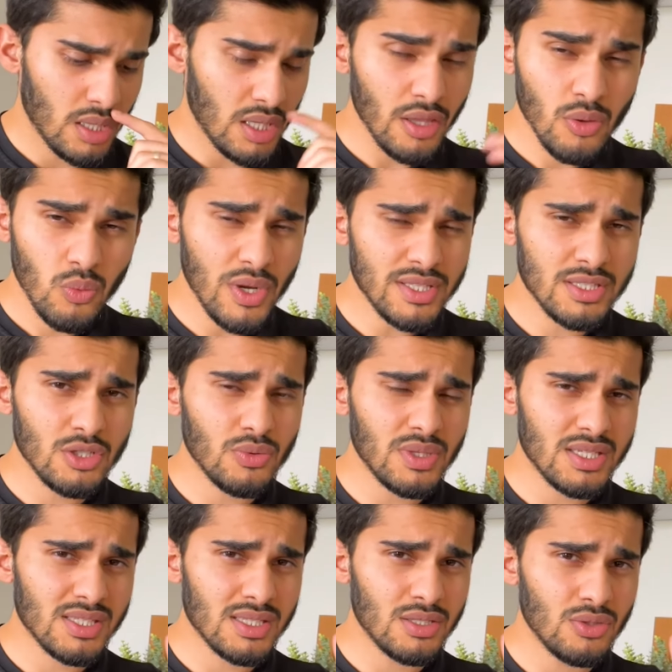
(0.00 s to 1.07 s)
The other way to do it
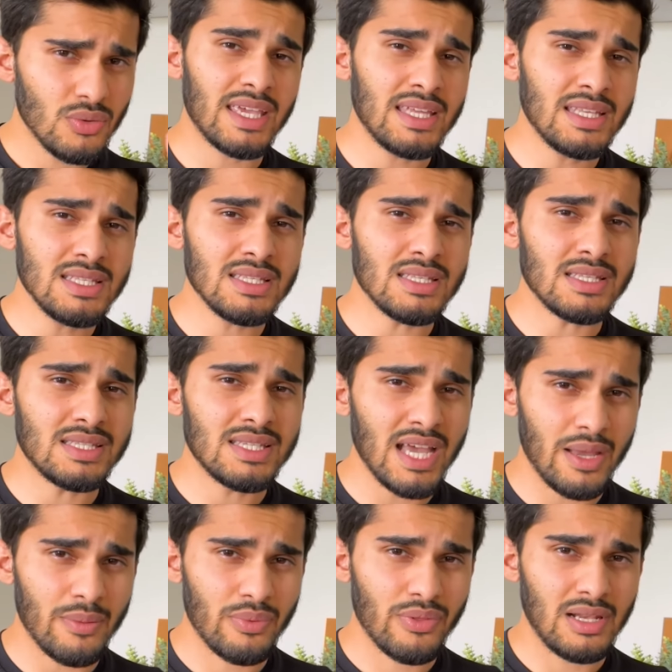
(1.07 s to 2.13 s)
is to do
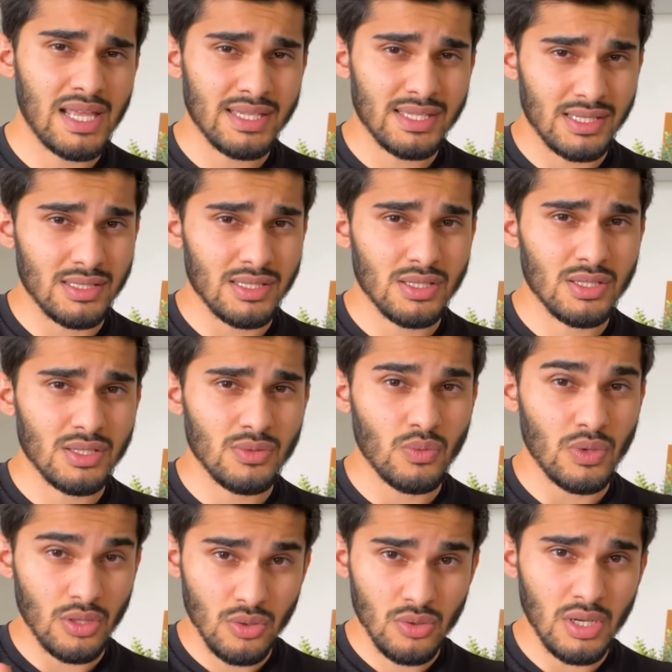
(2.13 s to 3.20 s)
in-depth lessons
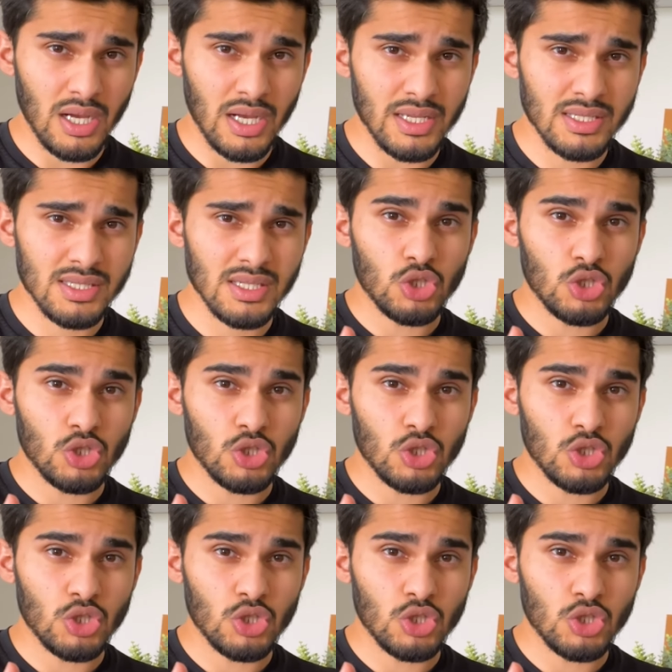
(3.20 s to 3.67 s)
with you guys,